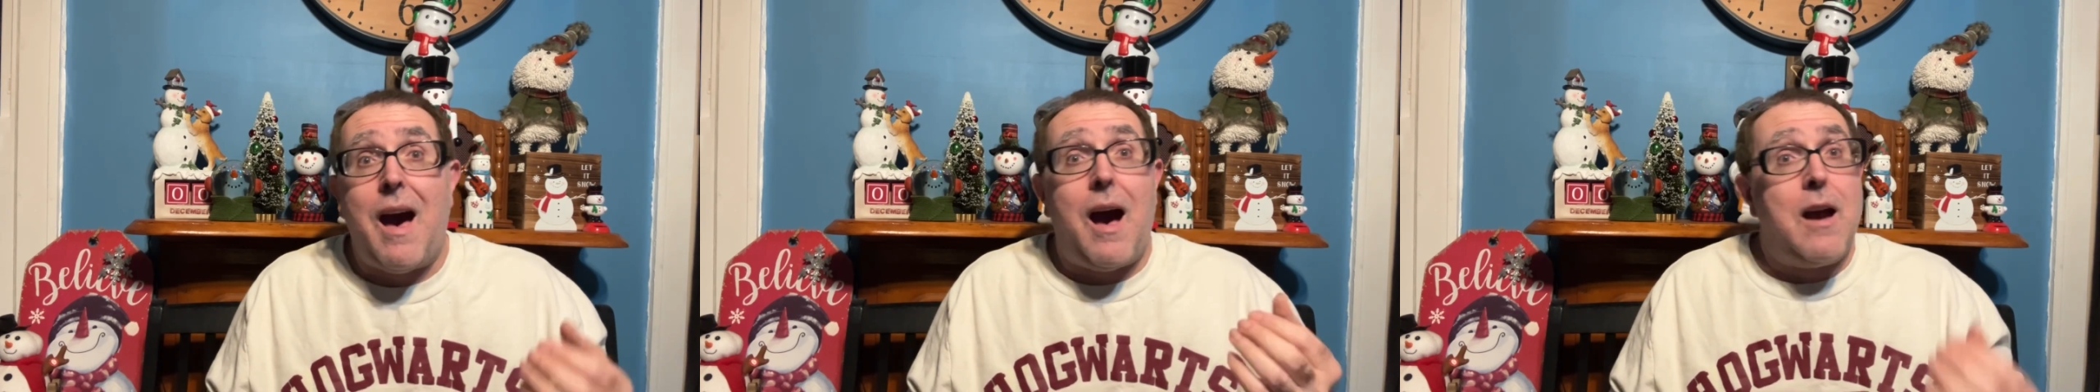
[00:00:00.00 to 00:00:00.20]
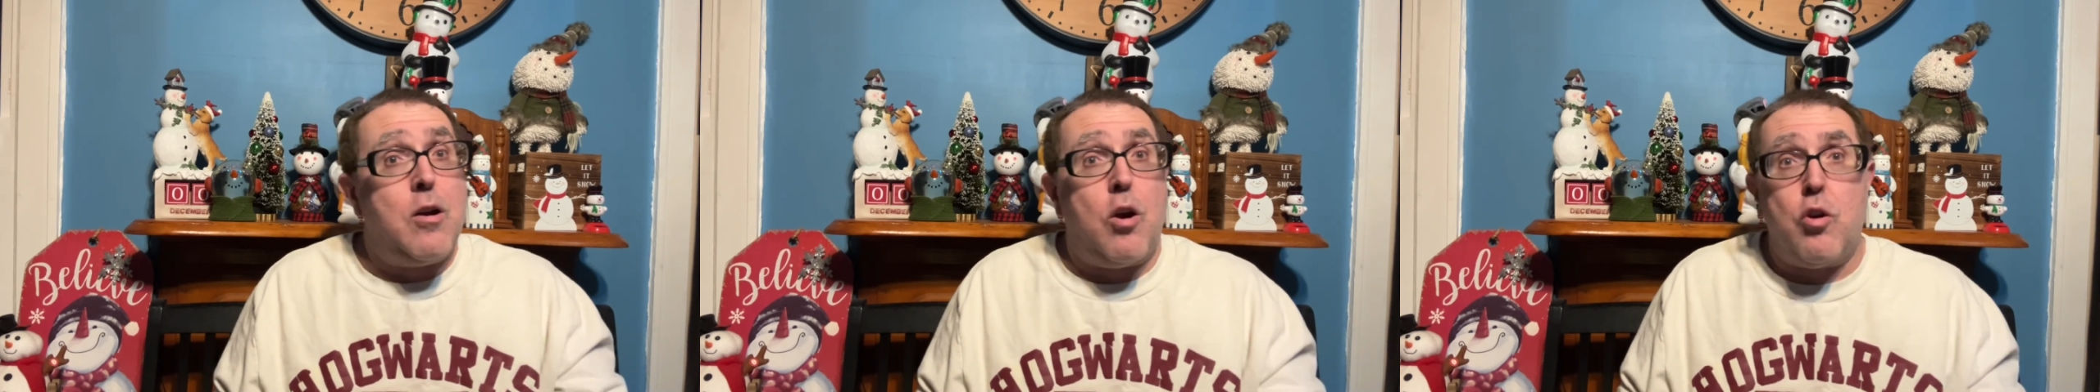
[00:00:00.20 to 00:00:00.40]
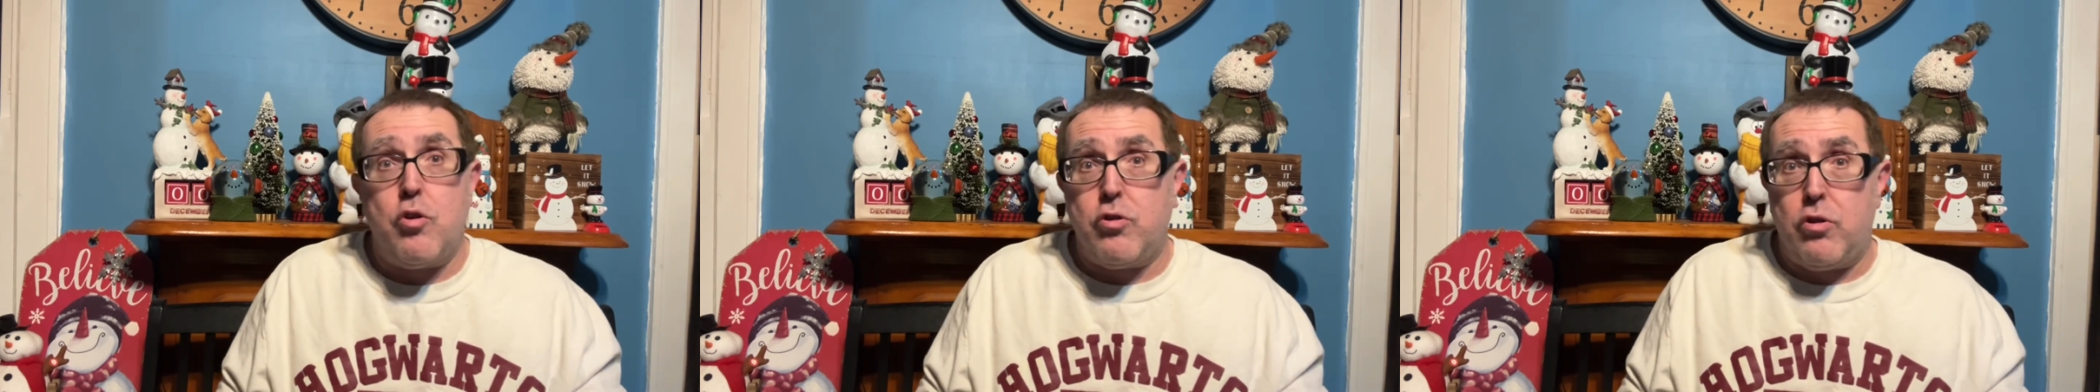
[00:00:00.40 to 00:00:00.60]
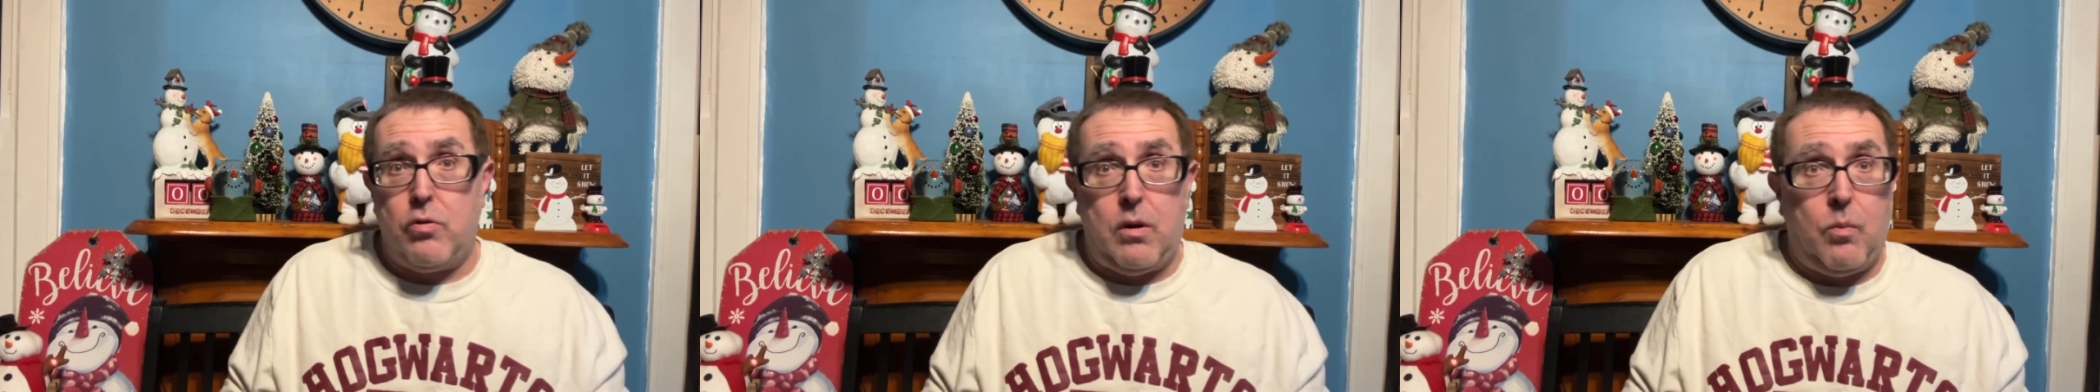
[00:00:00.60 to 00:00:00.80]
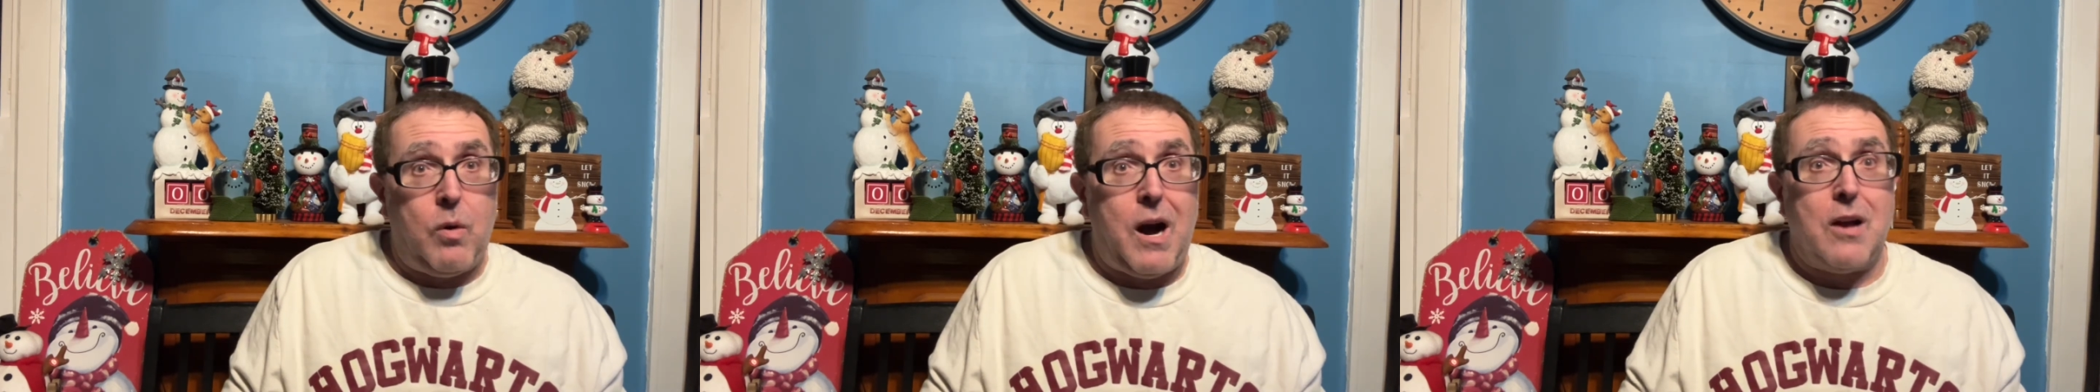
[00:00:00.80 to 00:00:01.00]
I urge you to
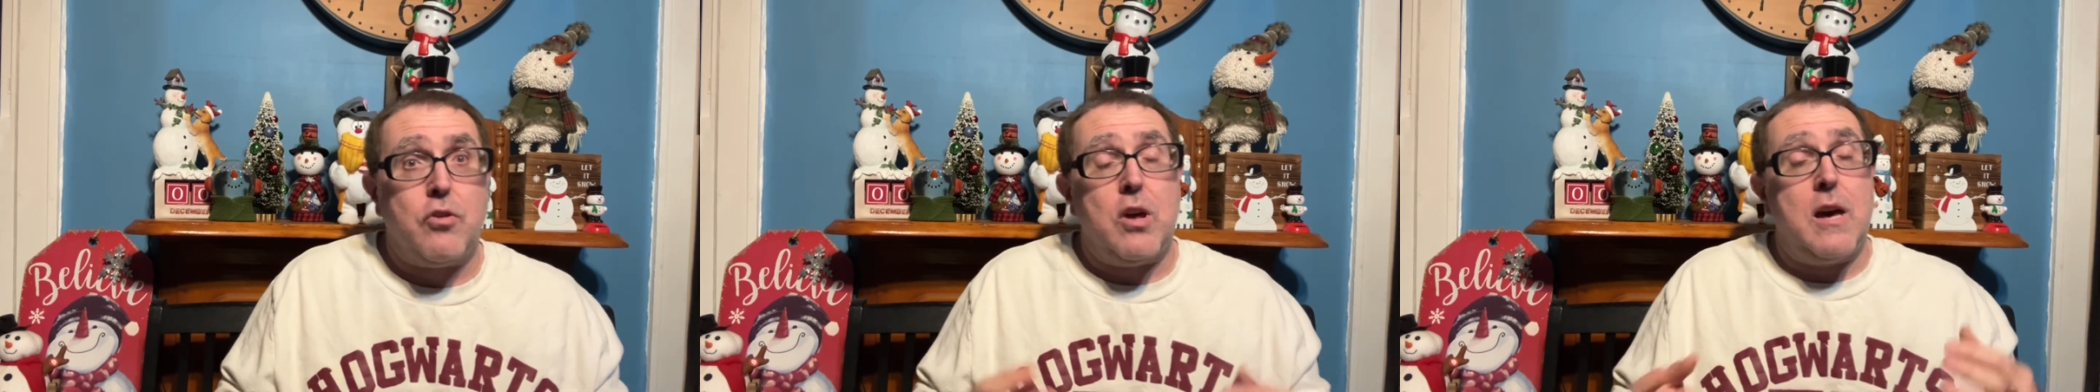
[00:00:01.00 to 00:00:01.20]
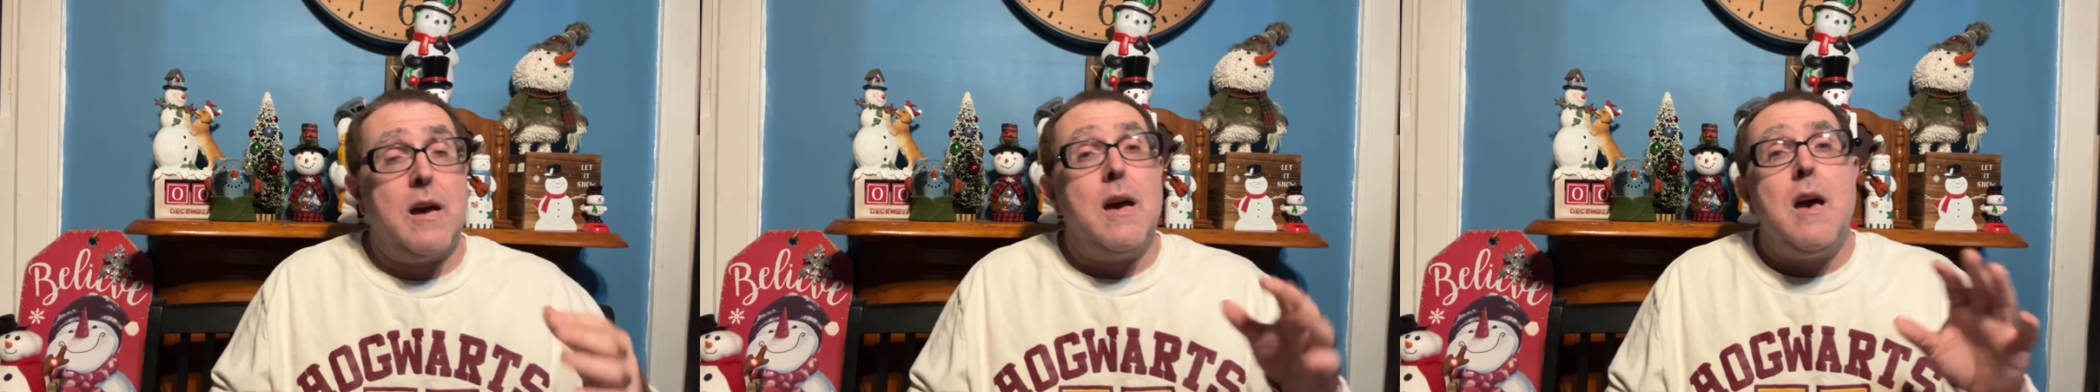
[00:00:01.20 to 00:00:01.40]
watch it.